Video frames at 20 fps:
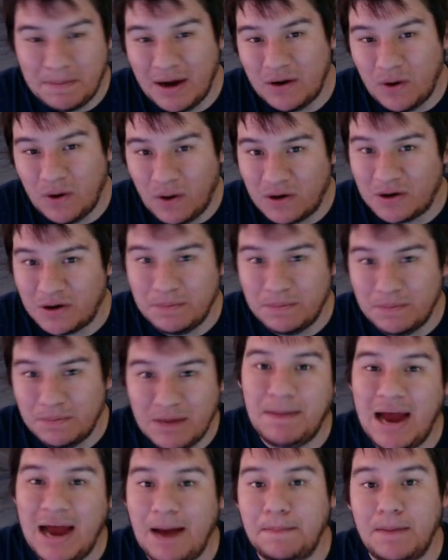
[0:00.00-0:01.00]
Arkham Knight
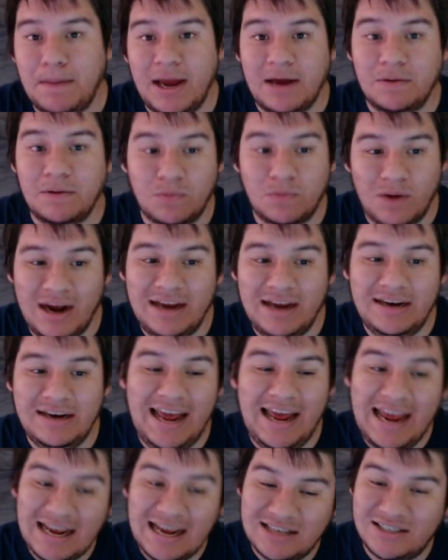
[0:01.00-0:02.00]
Batman, right?
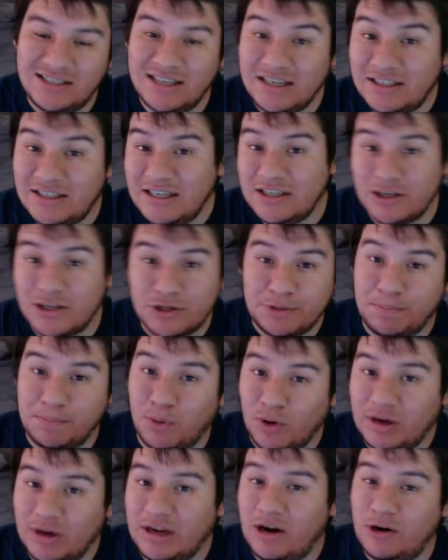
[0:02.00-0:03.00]
And since he's a
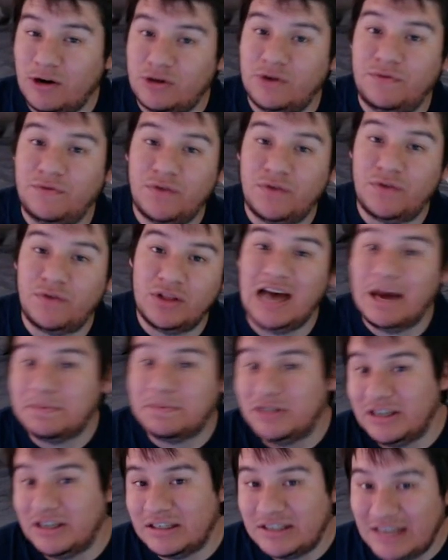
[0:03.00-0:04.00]
support character for the top
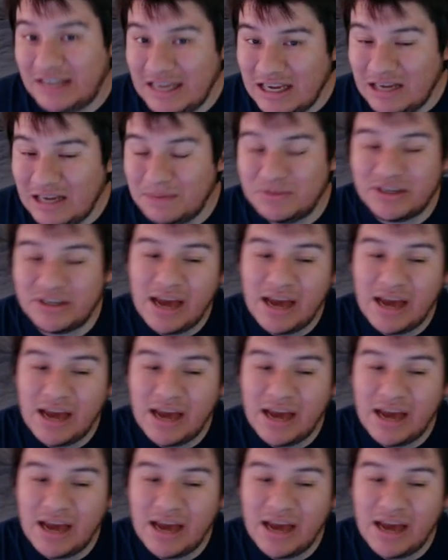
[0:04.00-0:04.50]
6 teams,